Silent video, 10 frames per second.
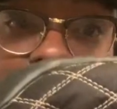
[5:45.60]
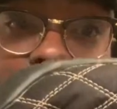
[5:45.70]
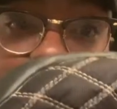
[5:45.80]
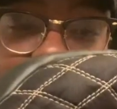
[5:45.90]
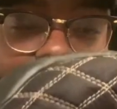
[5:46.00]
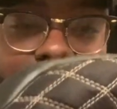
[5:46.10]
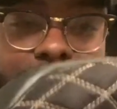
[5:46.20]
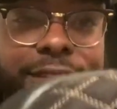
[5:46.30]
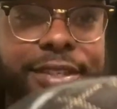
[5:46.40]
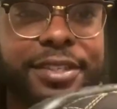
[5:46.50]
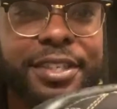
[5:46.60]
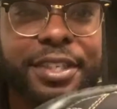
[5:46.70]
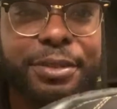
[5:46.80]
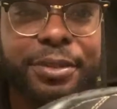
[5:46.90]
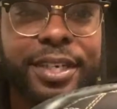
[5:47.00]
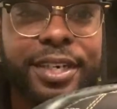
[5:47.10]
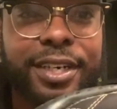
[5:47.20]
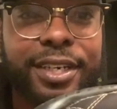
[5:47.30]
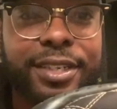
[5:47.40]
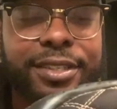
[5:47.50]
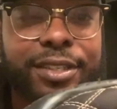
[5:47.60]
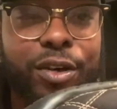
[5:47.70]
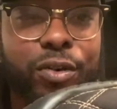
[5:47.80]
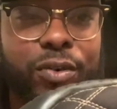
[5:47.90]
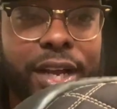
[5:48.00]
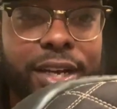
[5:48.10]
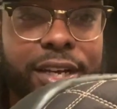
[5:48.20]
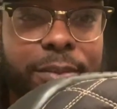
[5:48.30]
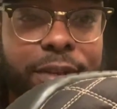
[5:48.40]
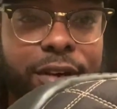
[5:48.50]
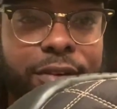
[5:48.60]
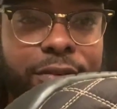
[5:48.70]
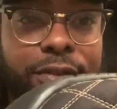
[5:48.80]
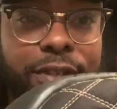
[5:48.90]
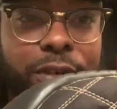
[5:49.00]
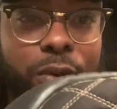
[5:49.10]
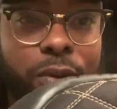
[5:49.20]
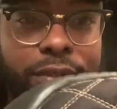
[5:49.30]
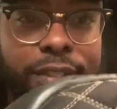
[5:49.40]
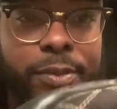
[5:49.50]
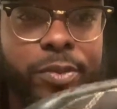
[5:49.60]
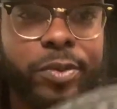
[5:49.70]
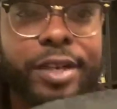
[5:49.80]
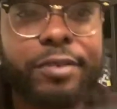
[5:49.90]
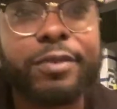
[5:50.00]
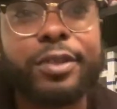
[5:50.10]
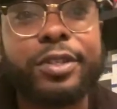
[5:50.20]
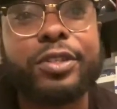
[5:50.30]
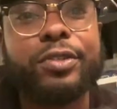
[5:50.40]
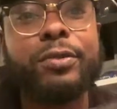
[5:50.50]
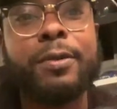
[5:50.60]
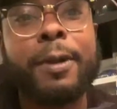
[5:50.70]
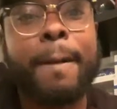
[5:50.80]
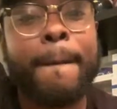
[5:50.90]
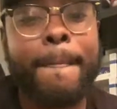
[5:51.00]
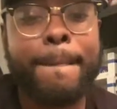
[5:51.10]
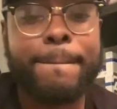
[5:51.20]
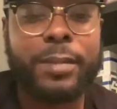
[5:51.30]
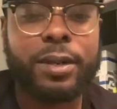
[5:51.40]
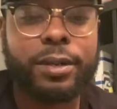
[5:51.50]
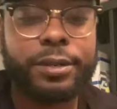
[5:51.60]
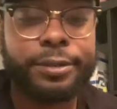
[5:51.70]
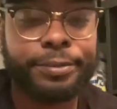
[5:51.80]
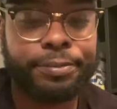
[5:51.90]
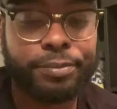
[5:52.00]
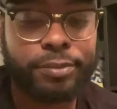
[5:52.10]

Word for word: I mean, not the, the seal, the uh, the sole not coming off or separating from the shoe. Um,